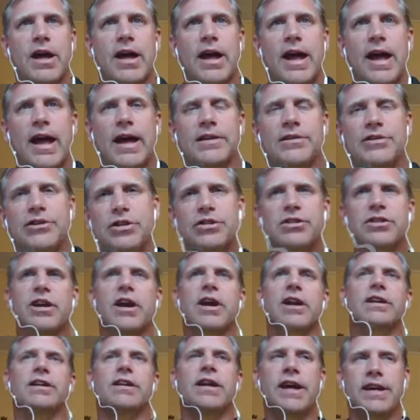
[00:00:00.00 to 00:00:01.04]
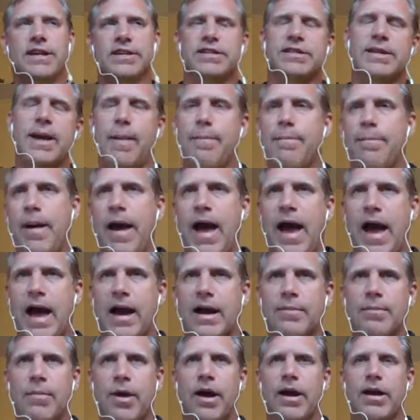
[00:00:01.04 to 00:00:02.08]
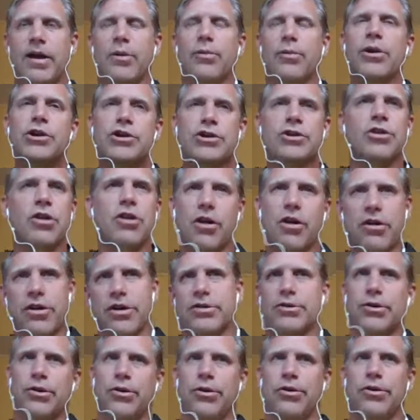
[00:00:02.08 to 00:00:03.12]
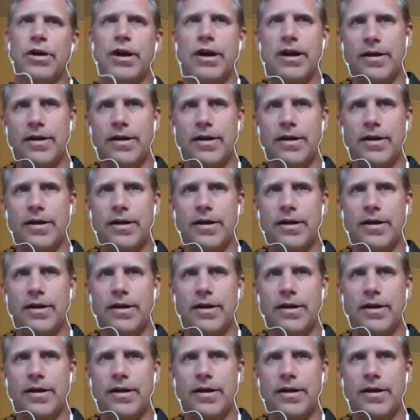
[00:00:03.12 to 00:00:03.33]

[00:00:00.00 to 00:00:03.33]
And just to kind of take a step back, my original article